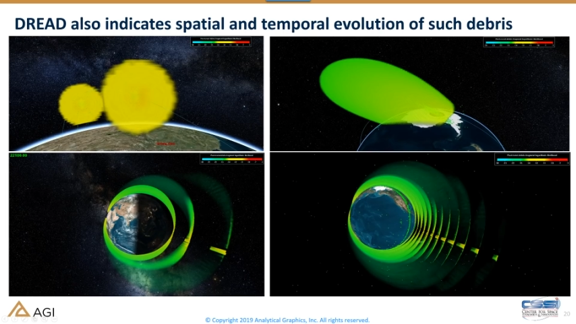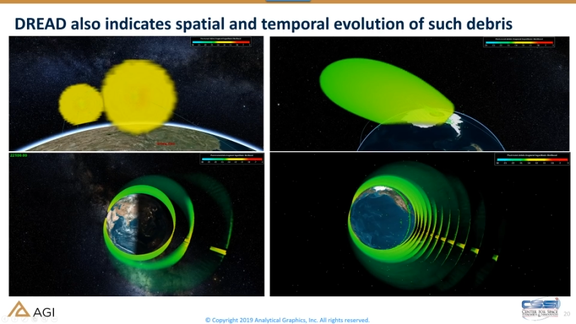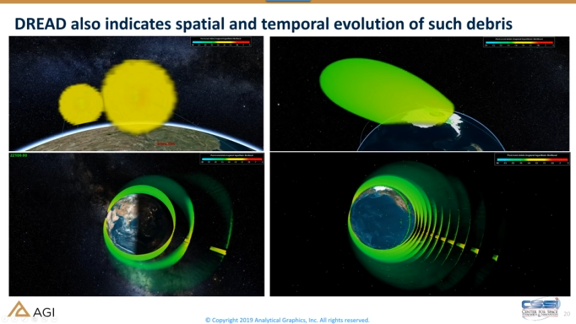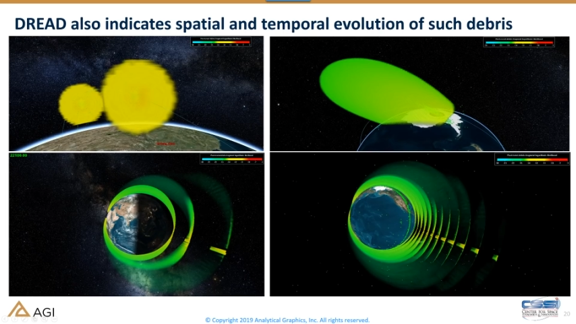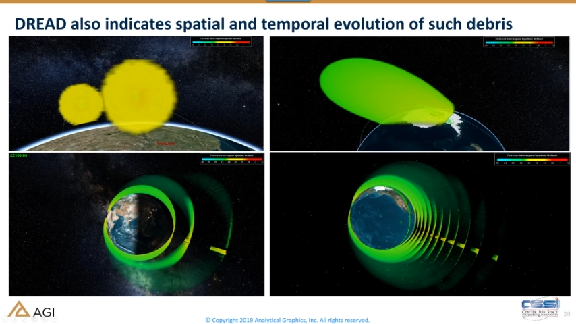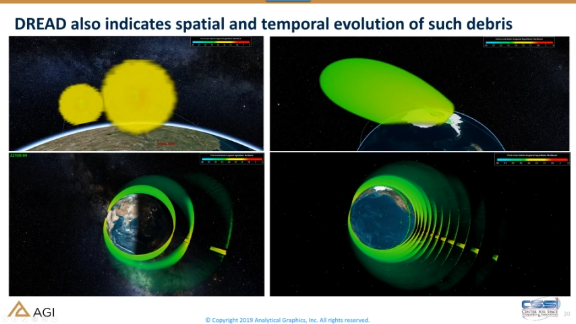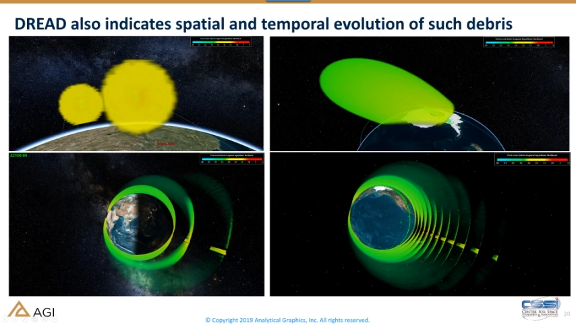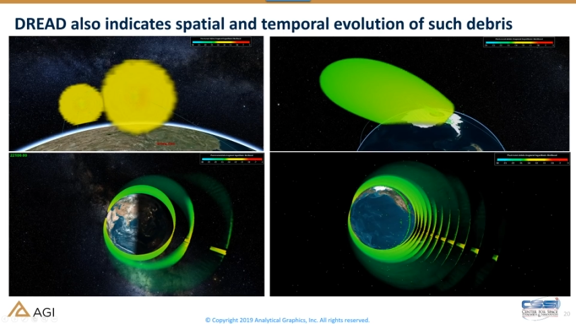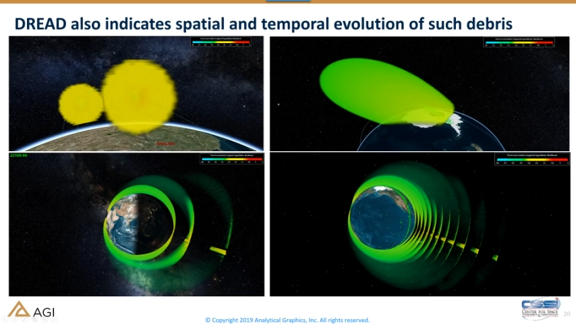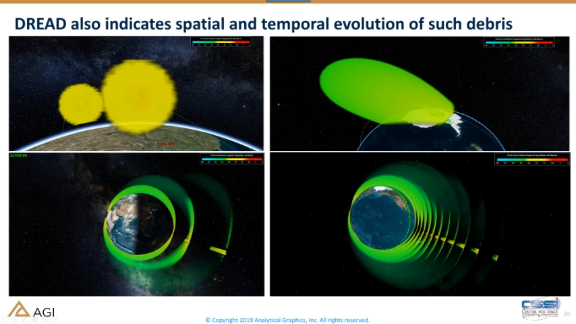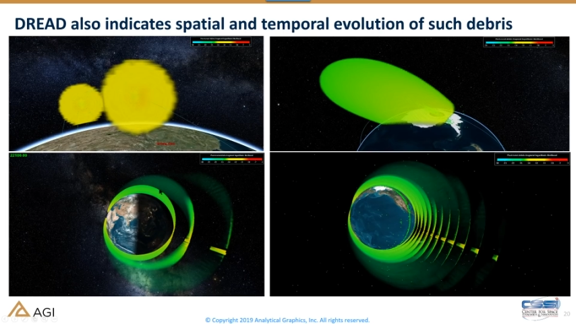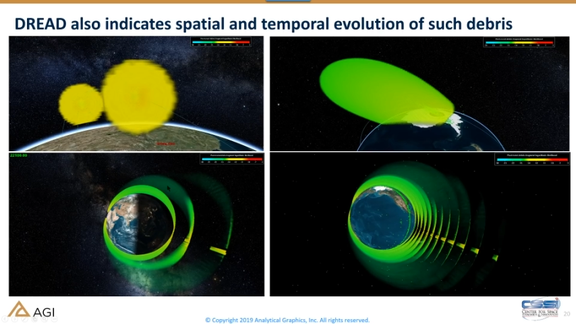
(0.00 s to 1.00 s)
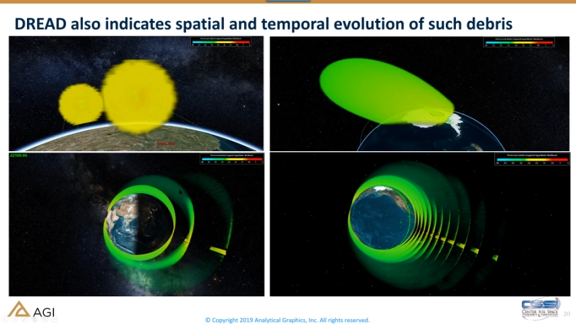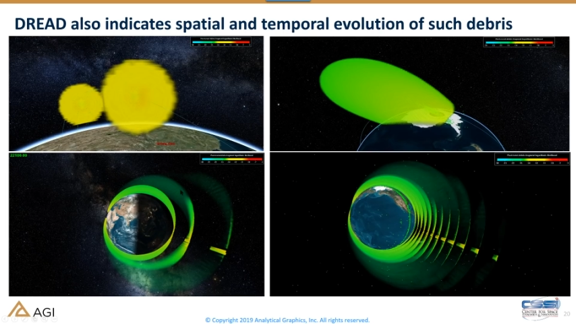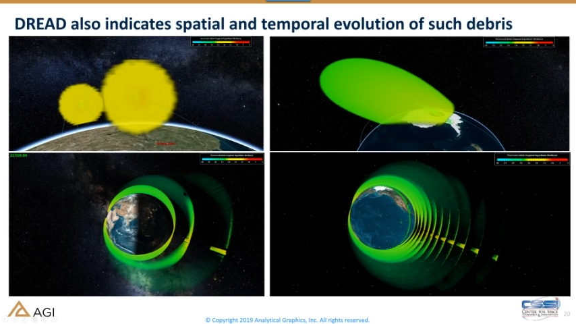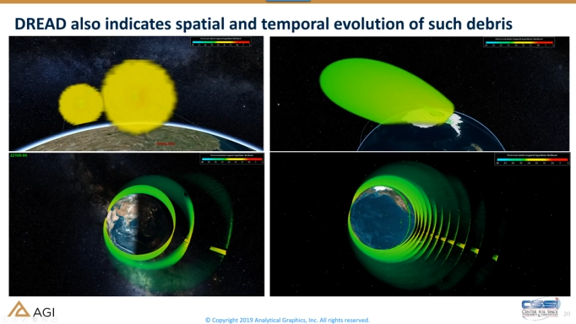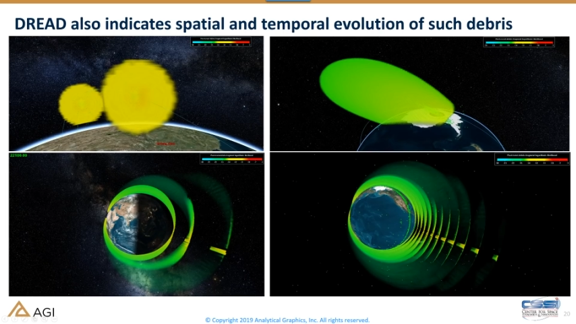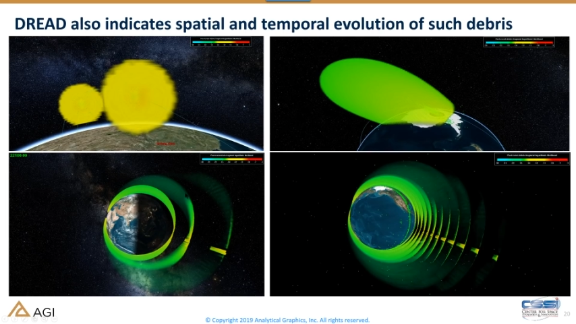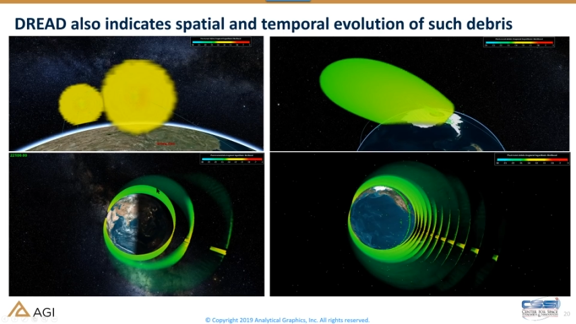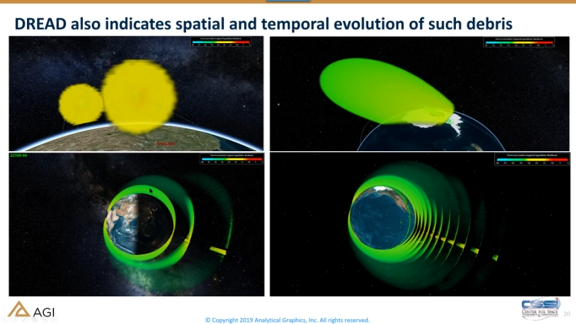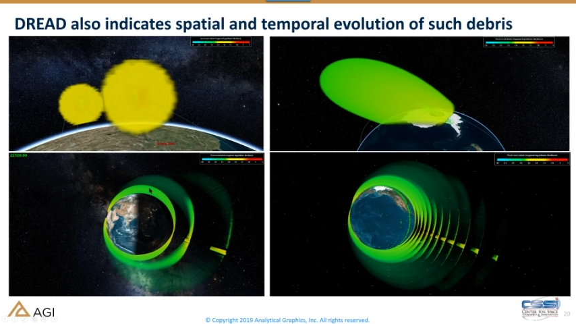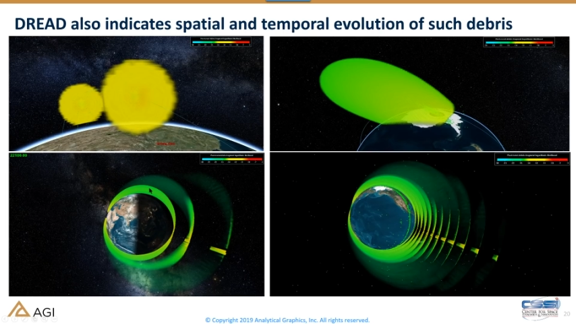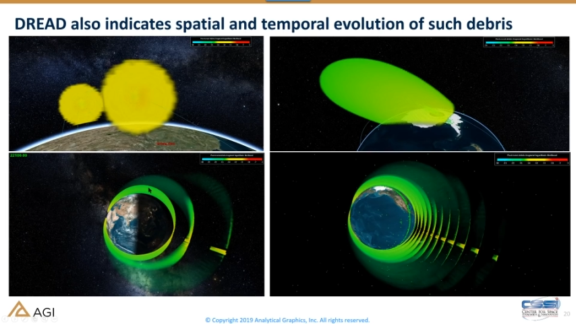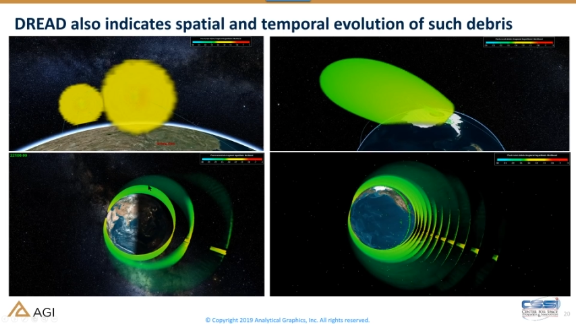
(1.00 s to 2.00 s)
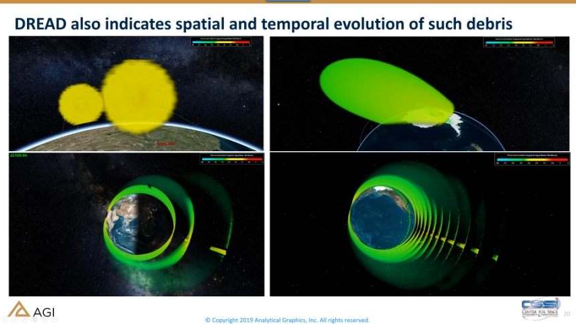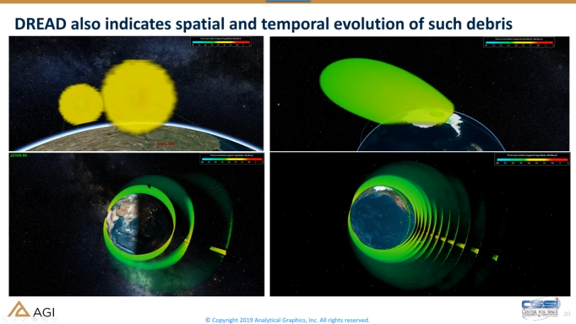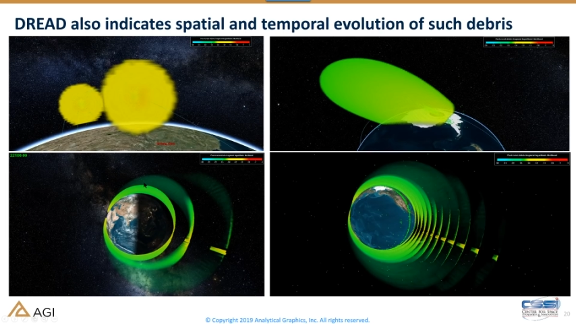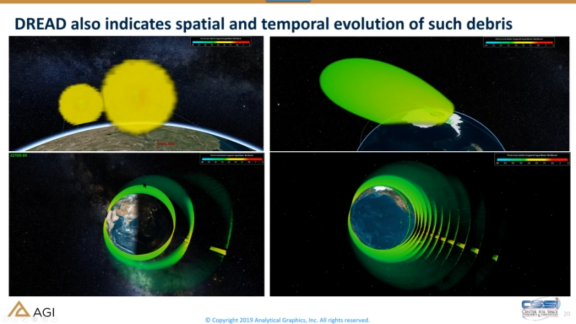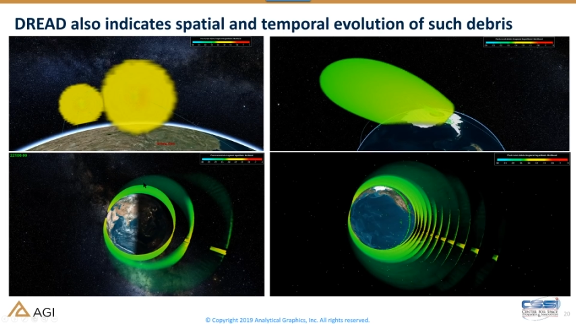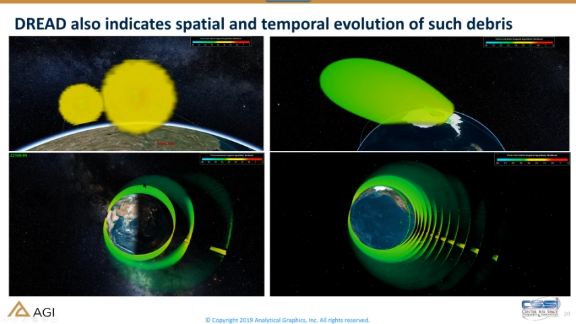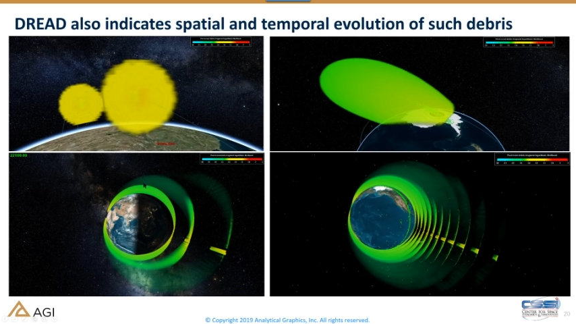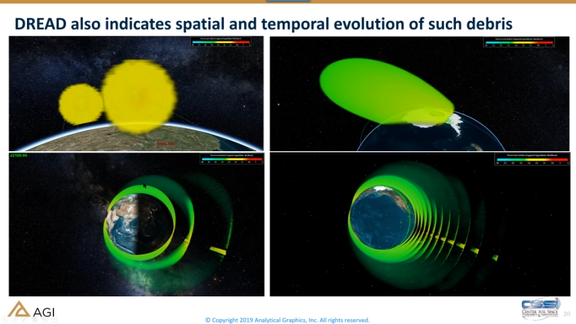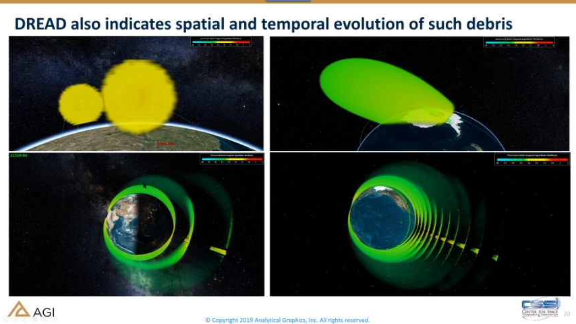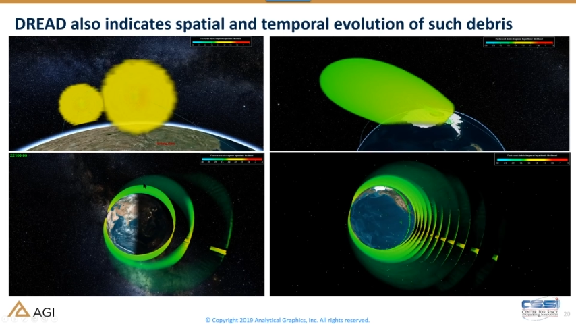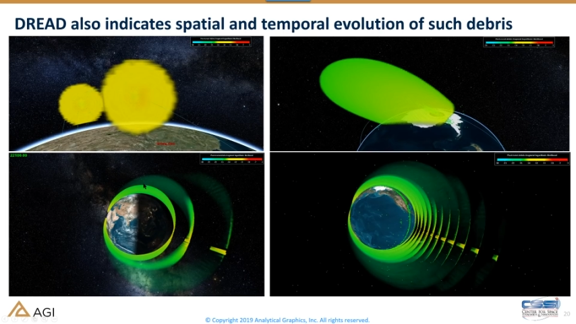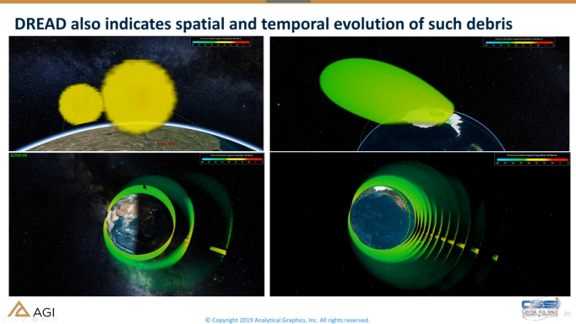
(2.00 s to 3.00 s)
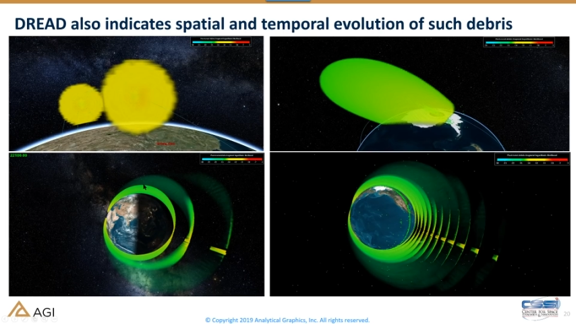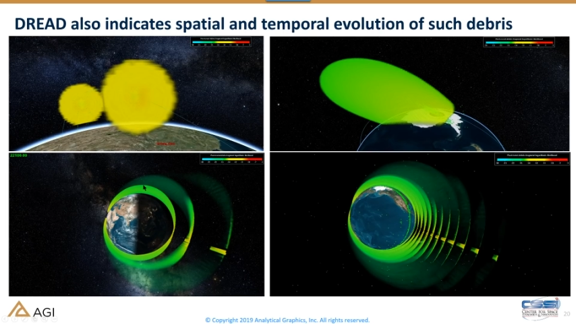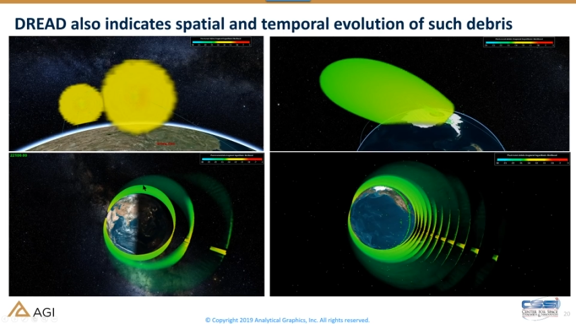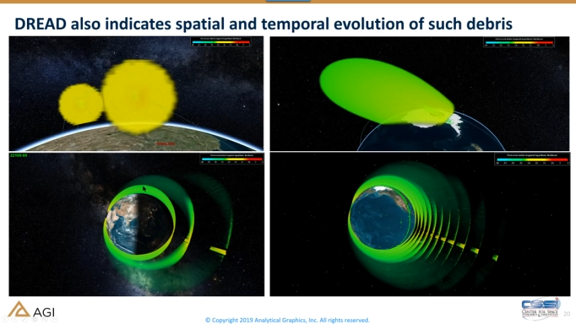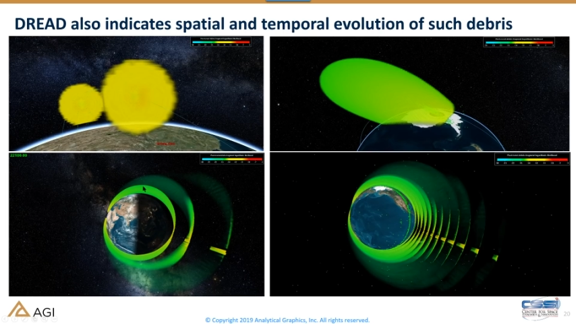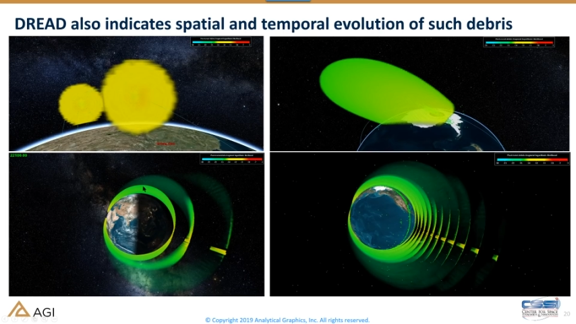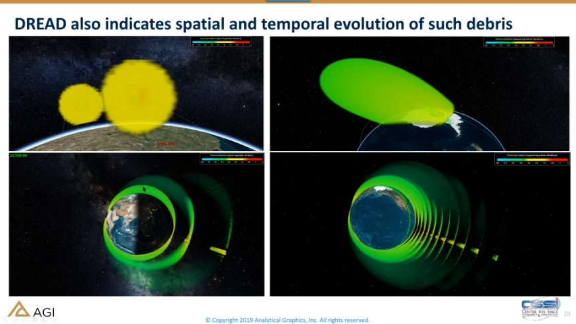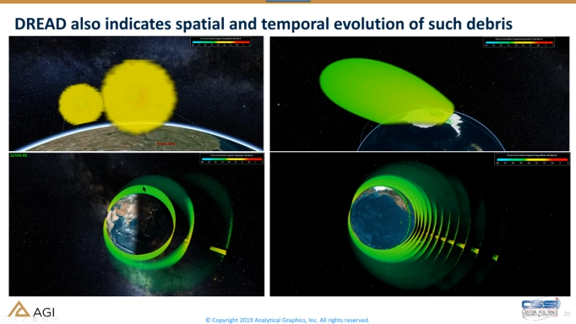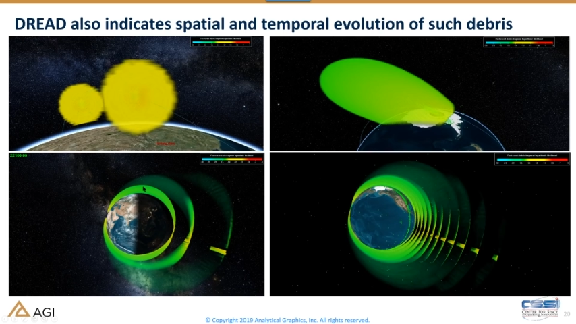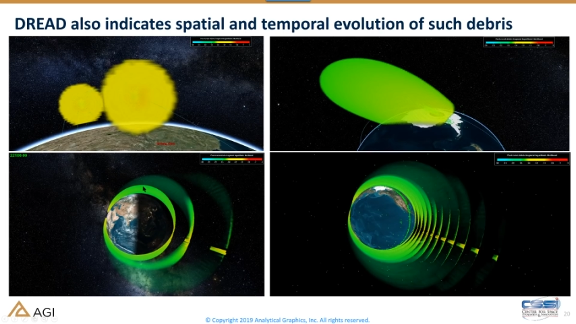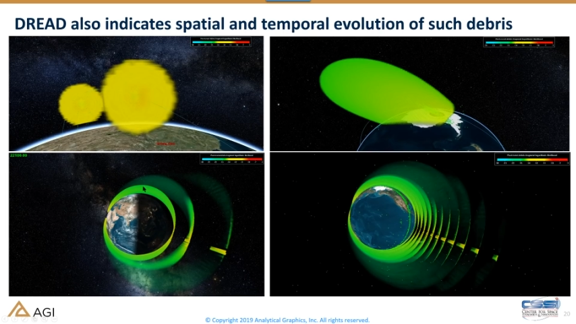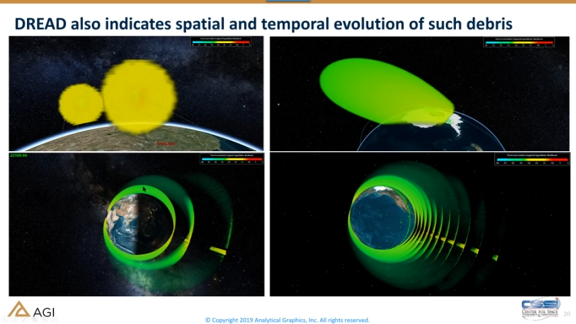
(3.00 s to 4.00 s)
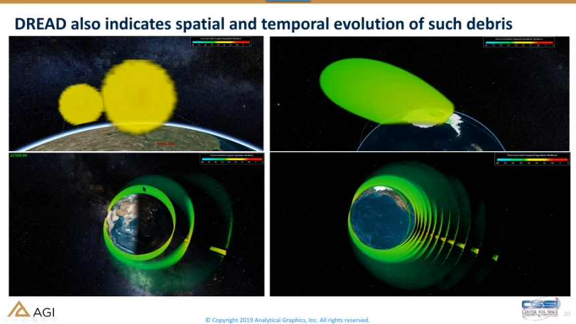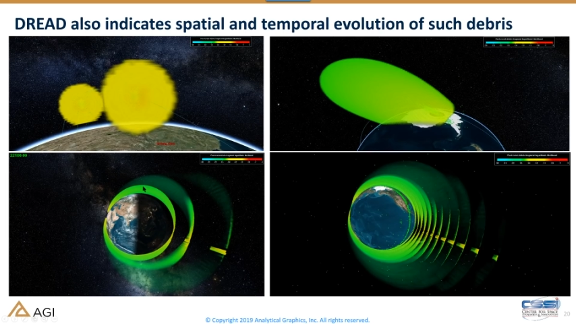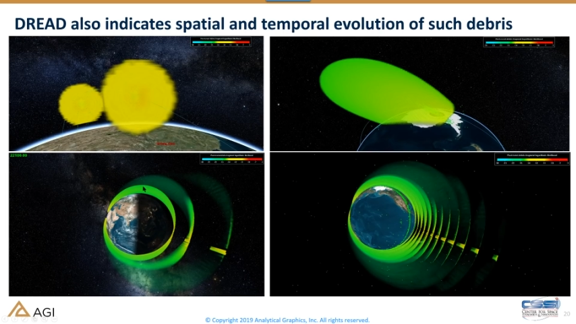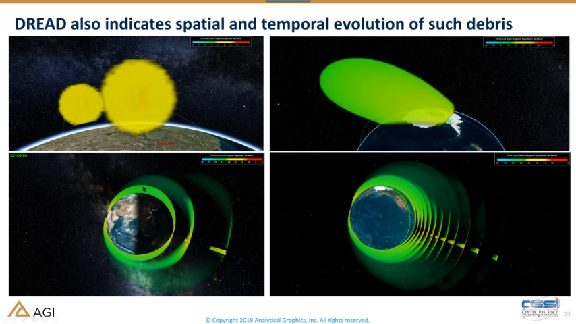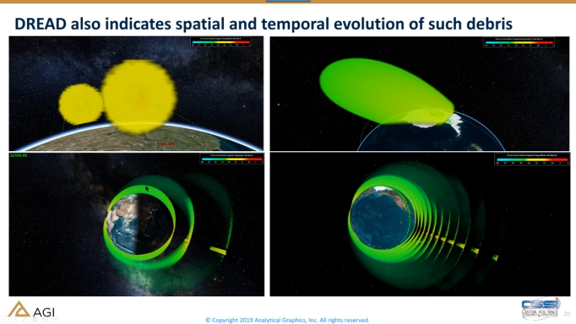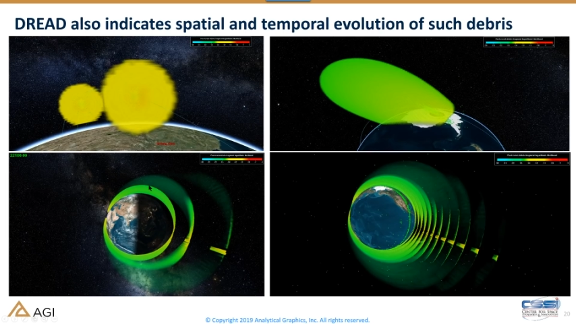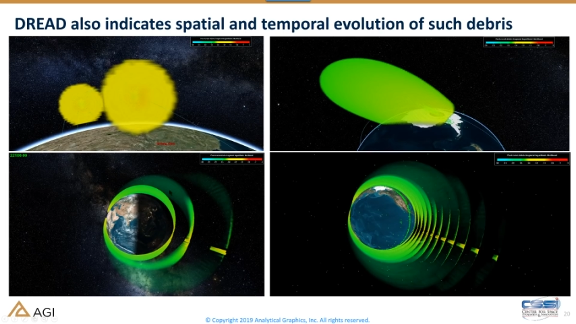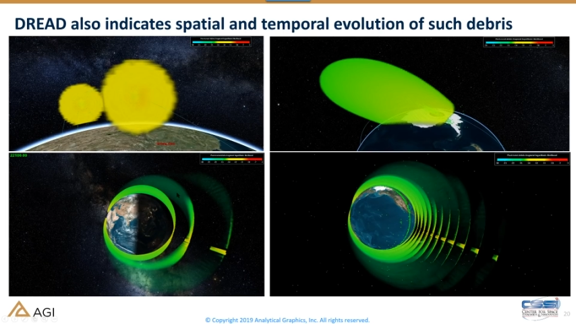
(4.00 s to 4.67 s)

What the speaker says: [unreadable: no face in view]